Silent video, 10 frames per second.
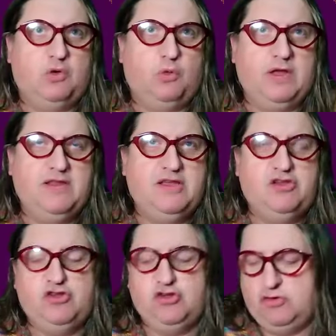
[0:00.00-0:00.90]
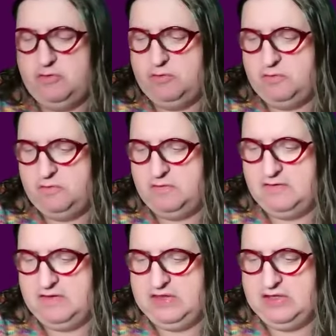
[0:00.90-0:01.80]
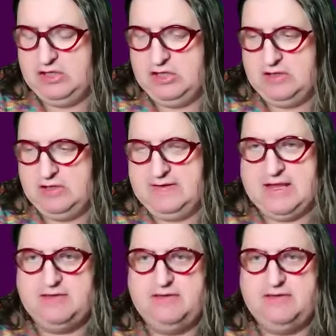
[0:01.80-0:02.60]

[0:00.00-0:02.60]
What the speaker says: When did you start